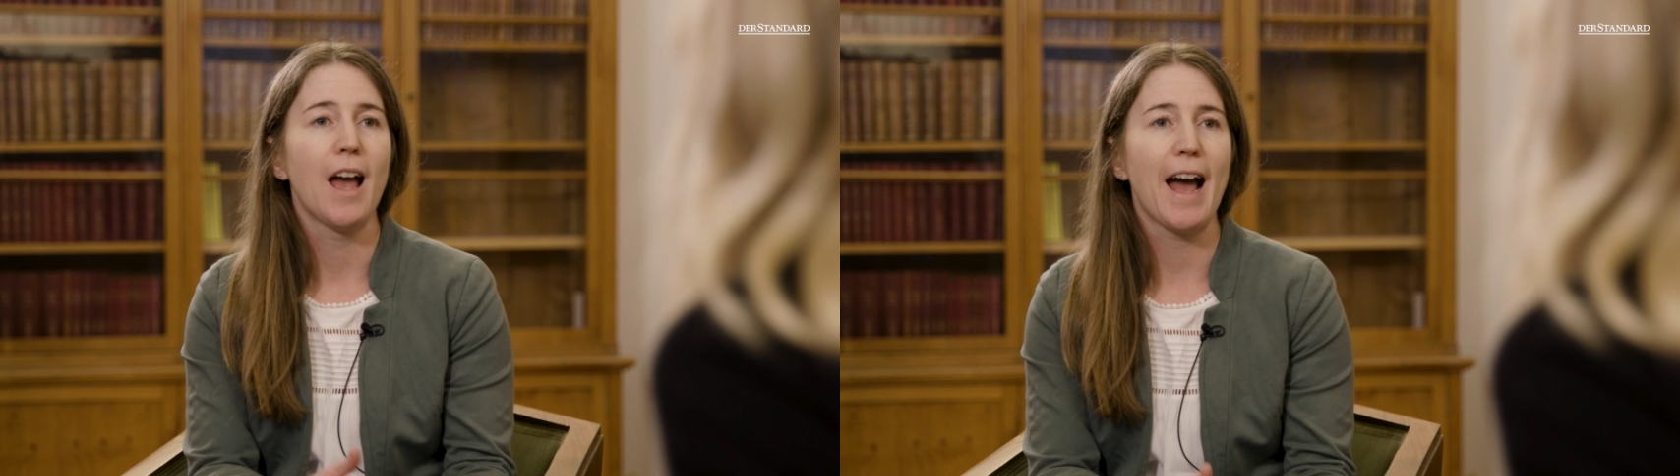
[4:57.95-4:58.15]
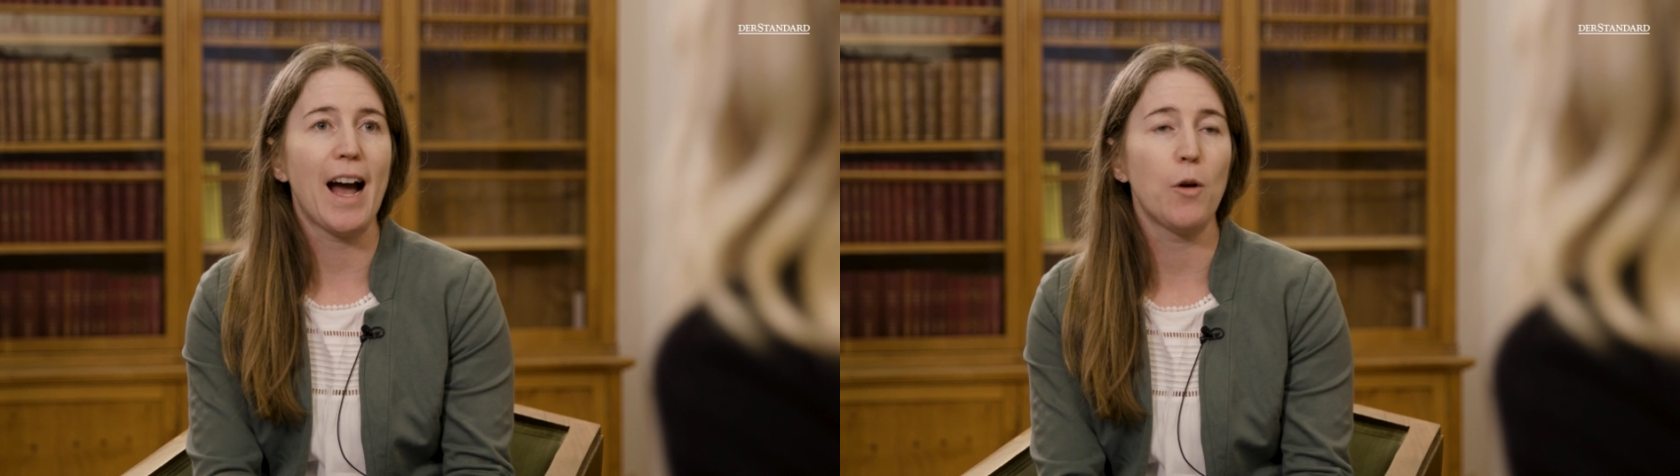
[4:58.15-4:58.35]

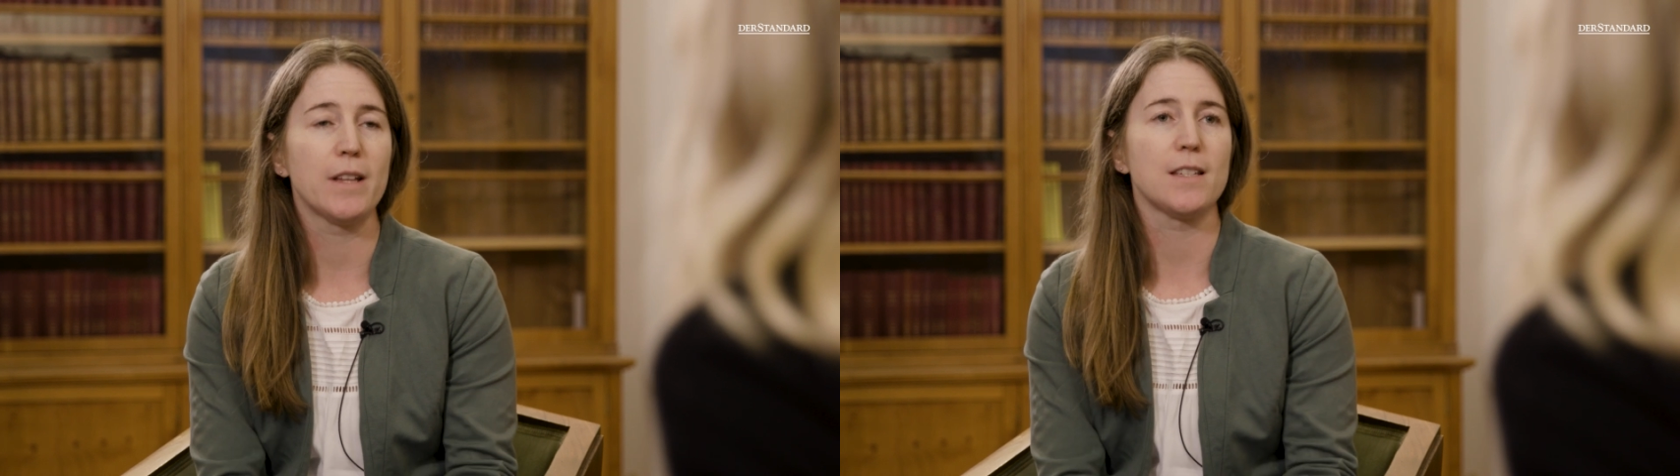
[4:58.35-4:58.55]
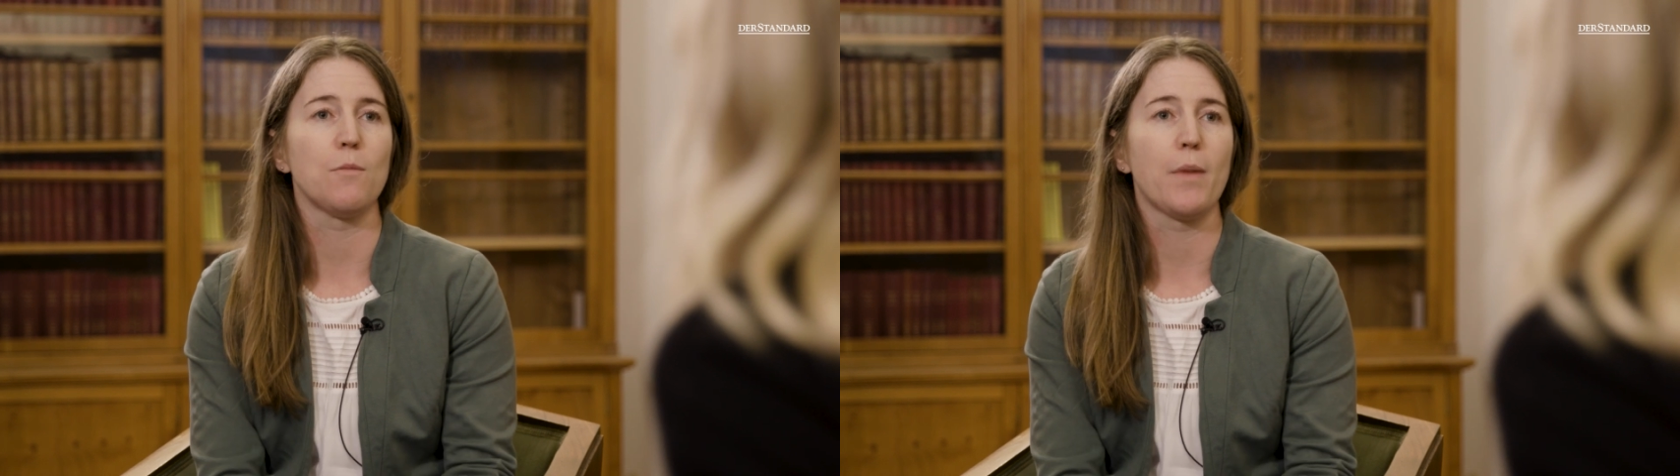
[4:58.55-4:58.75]
how
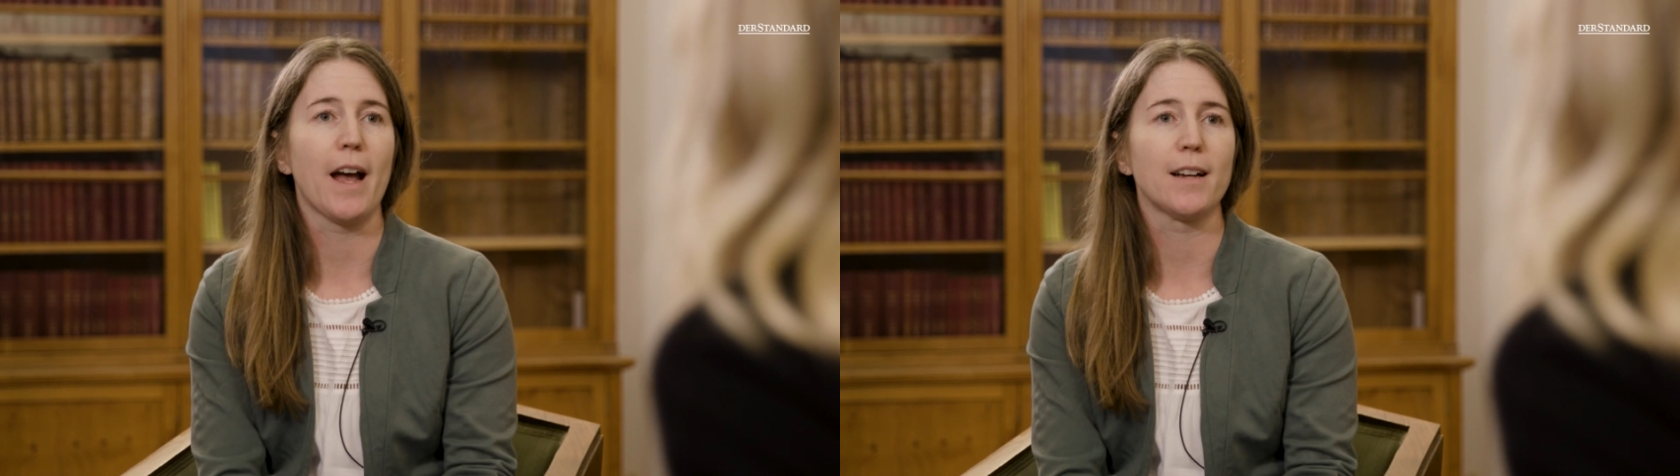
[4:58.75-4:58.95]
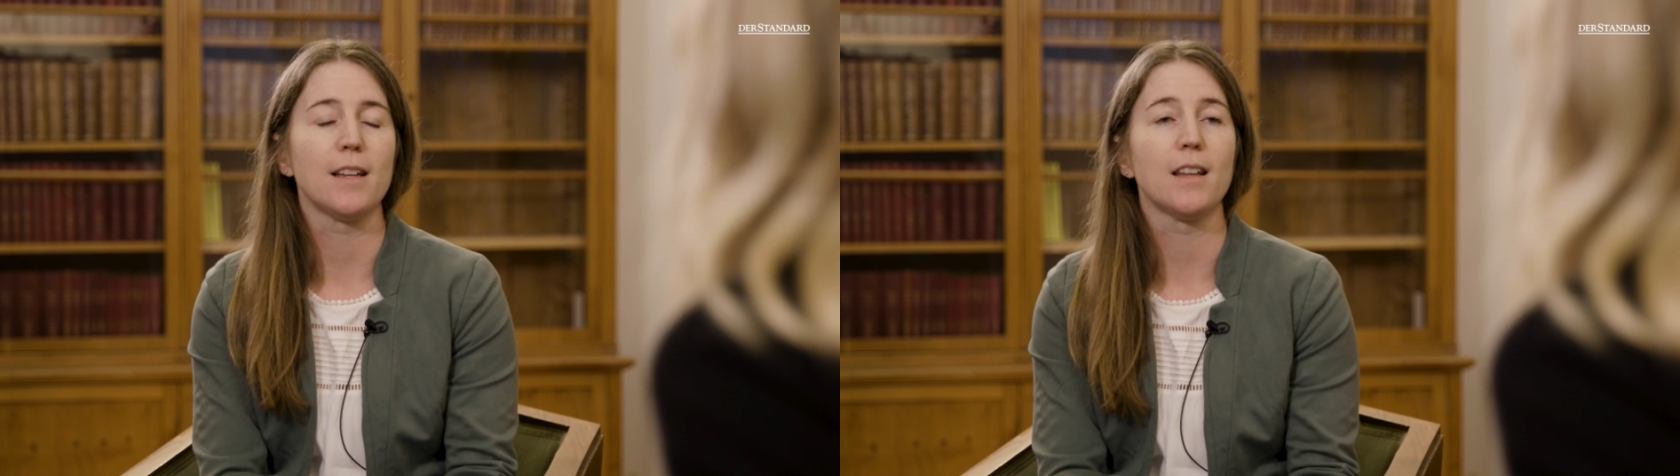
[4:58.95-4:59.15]
it's
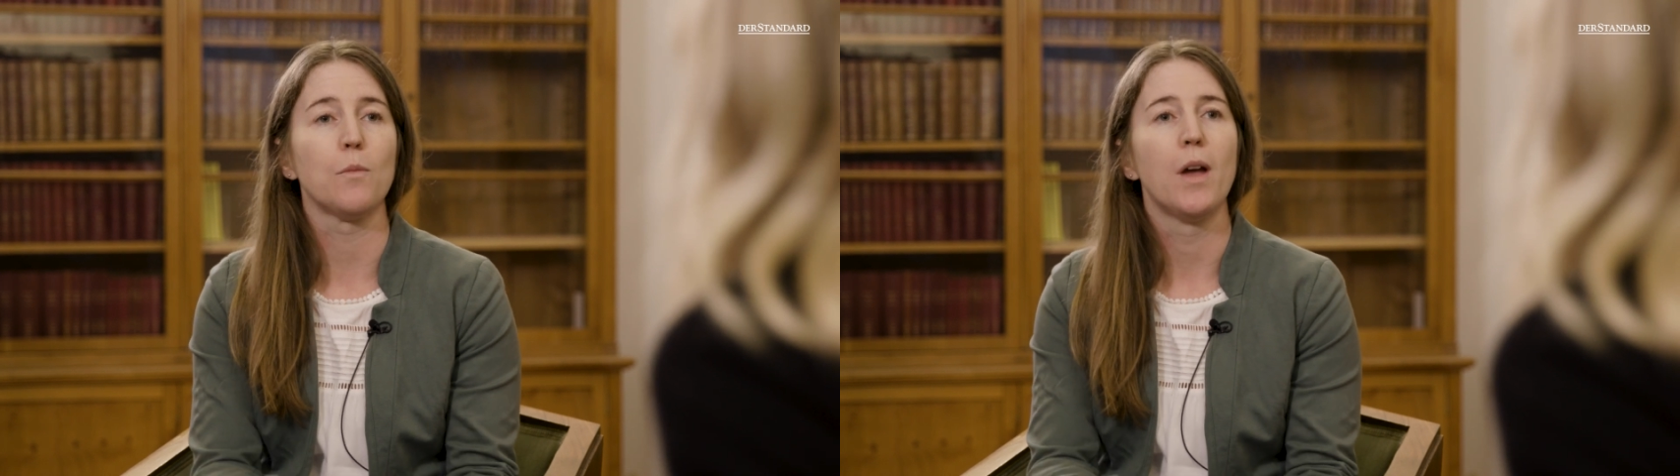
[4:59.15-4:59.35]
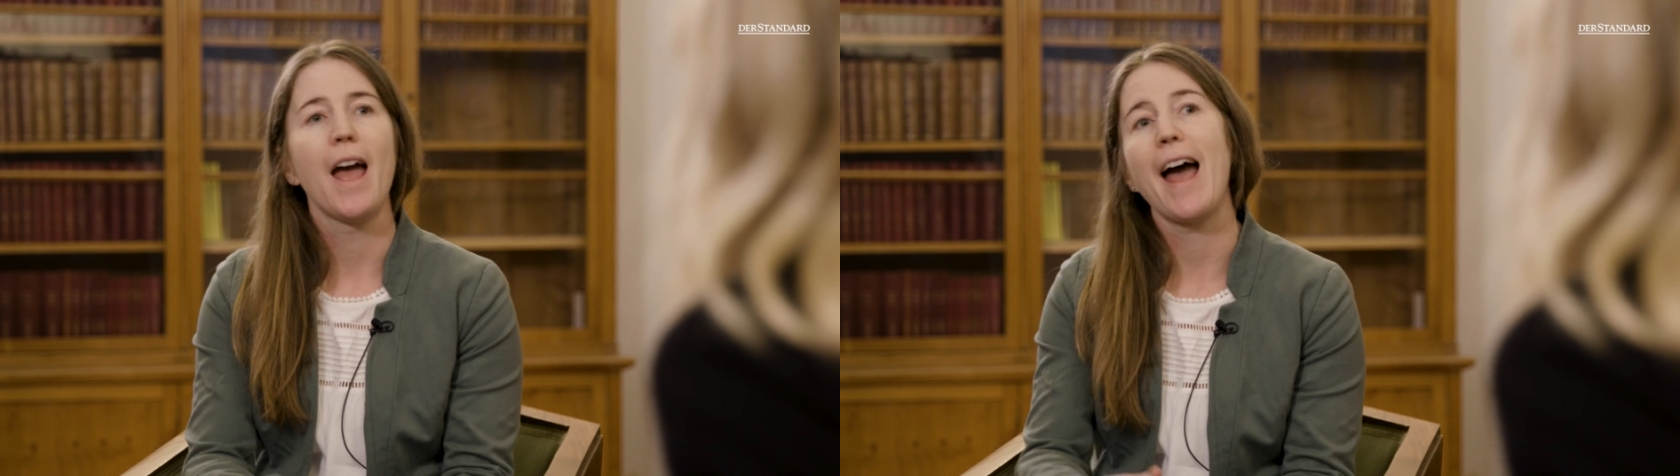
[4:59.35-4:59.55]
impacting them,